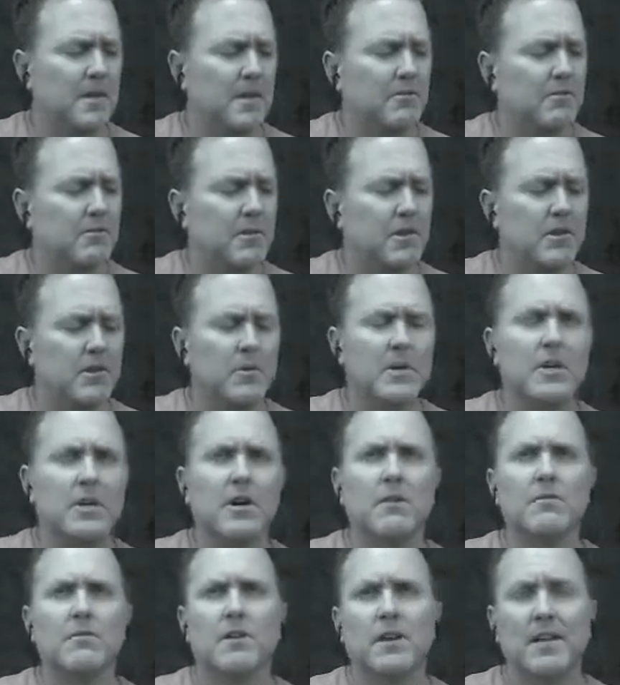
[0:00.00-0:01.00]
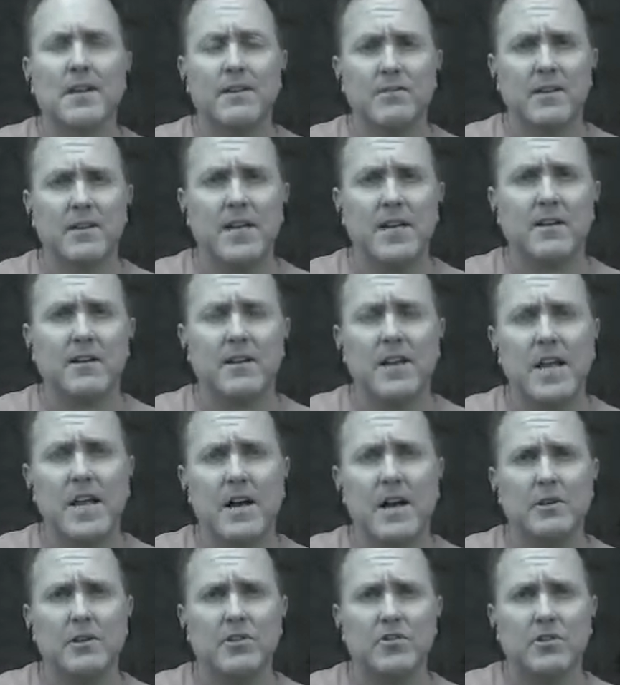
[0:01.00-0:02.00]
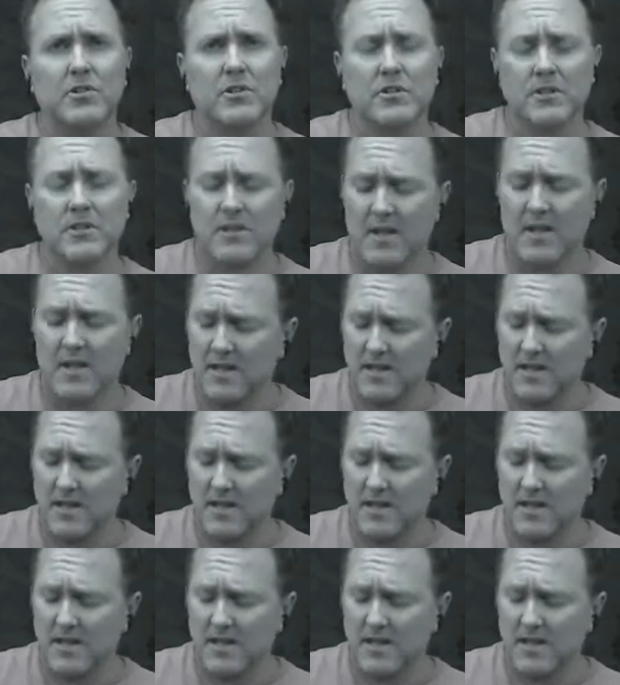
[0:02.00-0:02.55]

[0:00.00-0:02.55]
videoing of the left hand and how it should look,